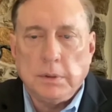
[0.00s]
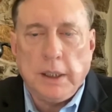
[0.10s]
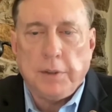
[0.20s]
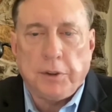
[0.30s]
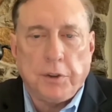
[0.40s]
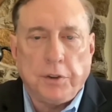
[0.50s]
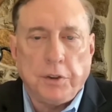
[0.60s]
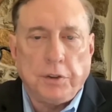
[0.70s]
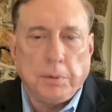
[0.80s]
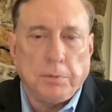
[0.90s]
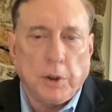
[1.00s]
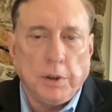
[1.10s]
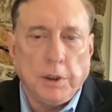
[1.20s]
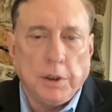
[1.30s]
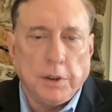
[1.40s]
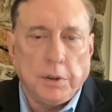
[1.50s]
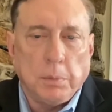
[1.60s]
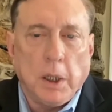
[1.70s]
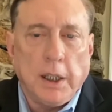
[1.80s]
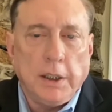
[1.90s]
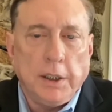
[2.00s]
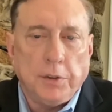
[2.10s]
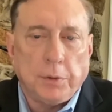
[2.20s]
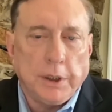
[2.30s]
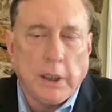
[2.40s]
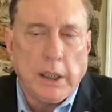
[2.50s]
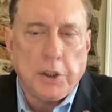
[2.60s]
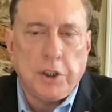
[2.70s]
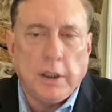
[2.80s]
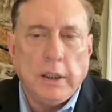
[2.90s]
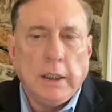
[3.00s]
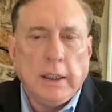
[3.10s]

efforts to subvert and undermine his reelection.